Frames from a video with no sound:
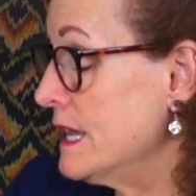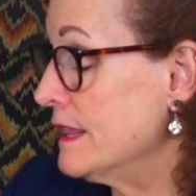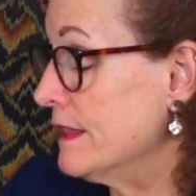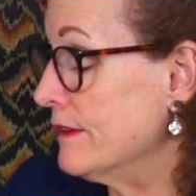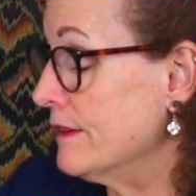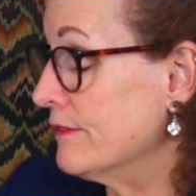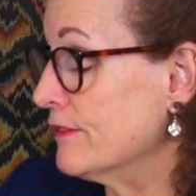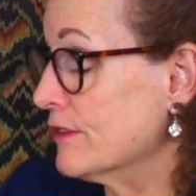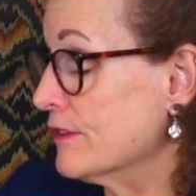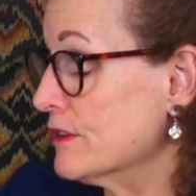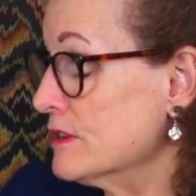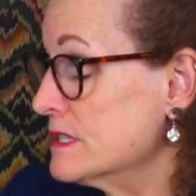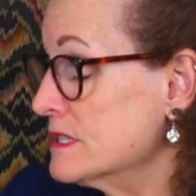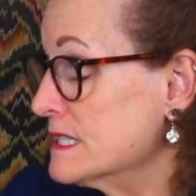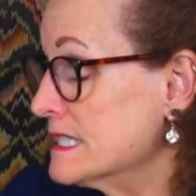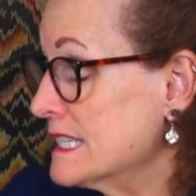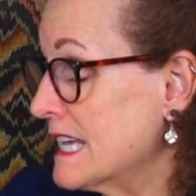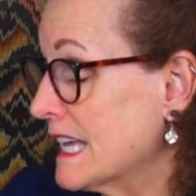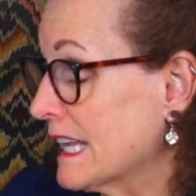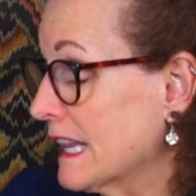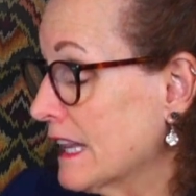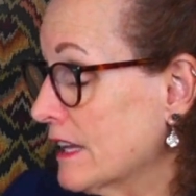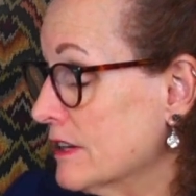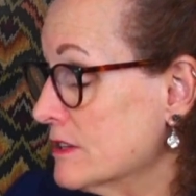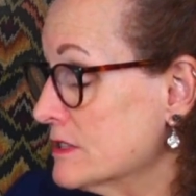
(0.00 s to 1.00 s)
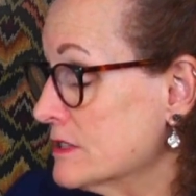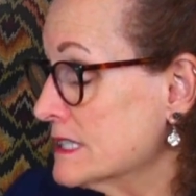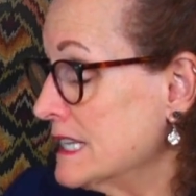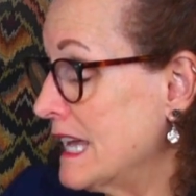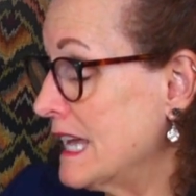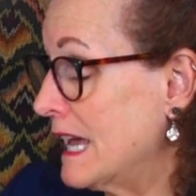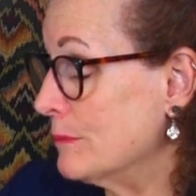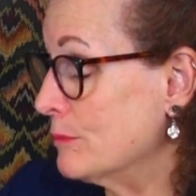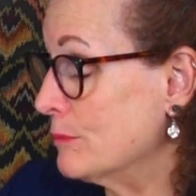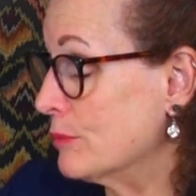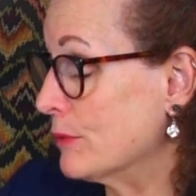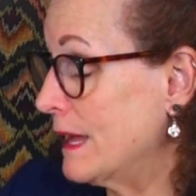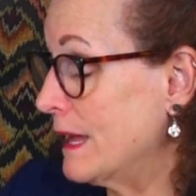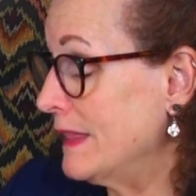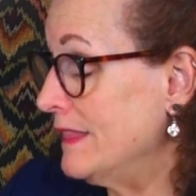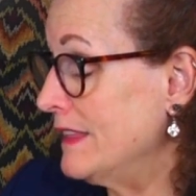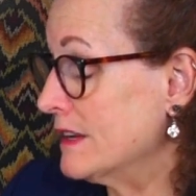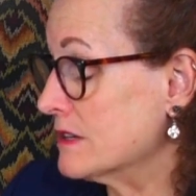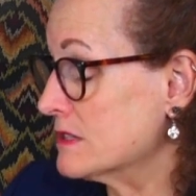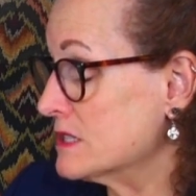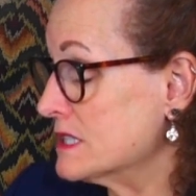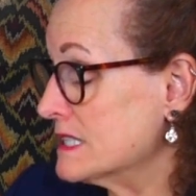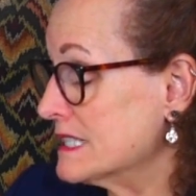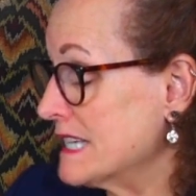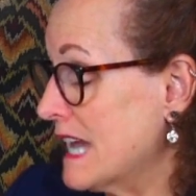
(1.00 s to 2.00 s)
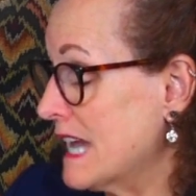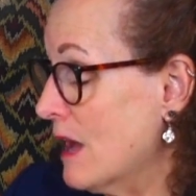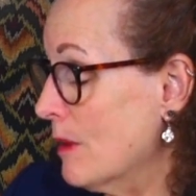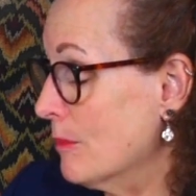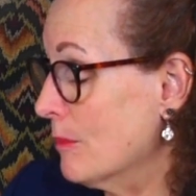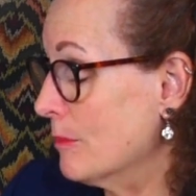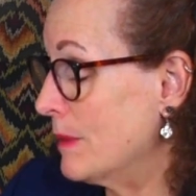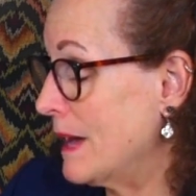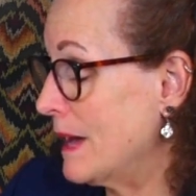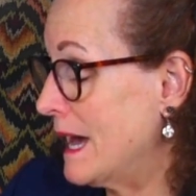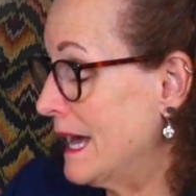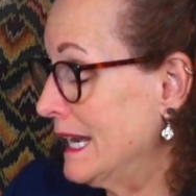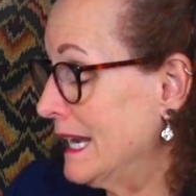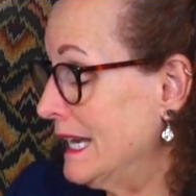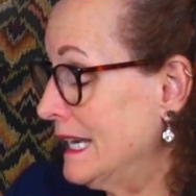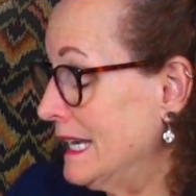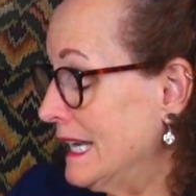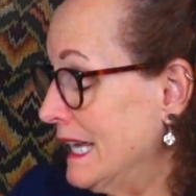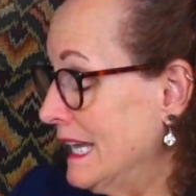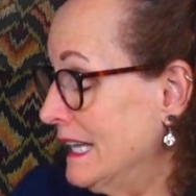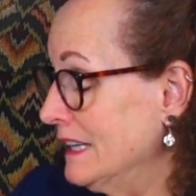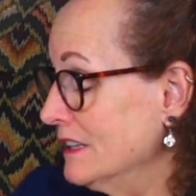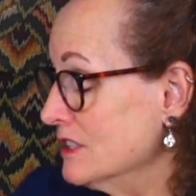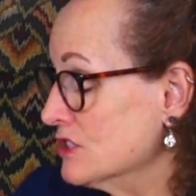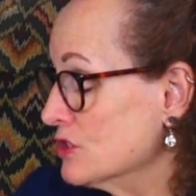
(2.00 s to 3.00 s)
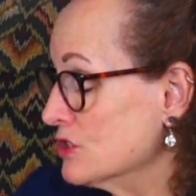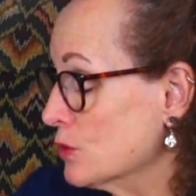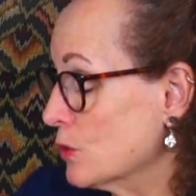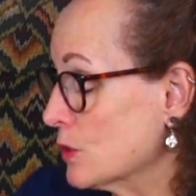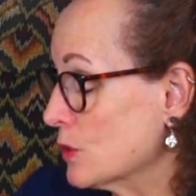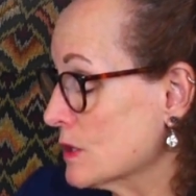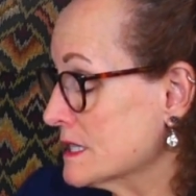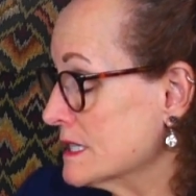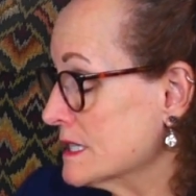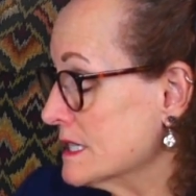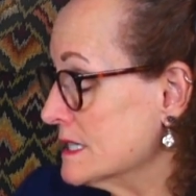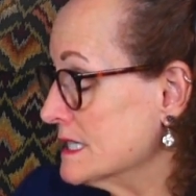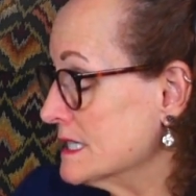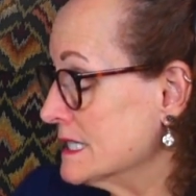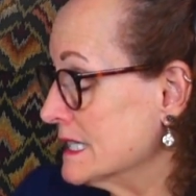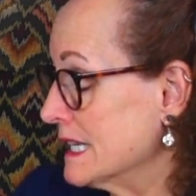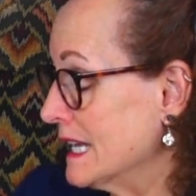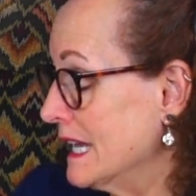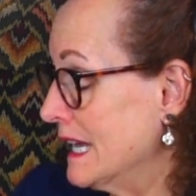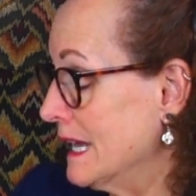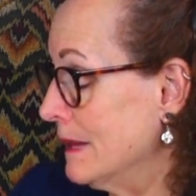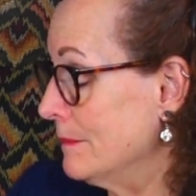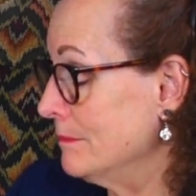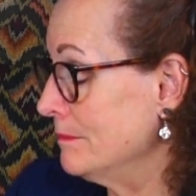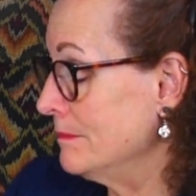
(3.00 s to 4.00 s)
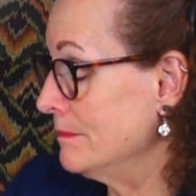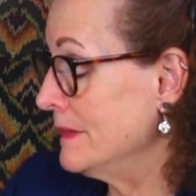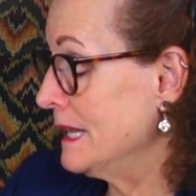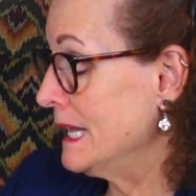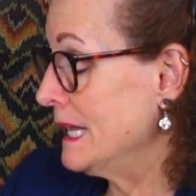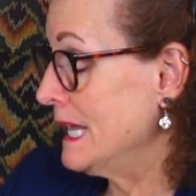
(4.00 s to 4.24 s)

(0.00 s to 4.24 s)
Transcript: The first settlers had bred their stout-bodied English horses to him,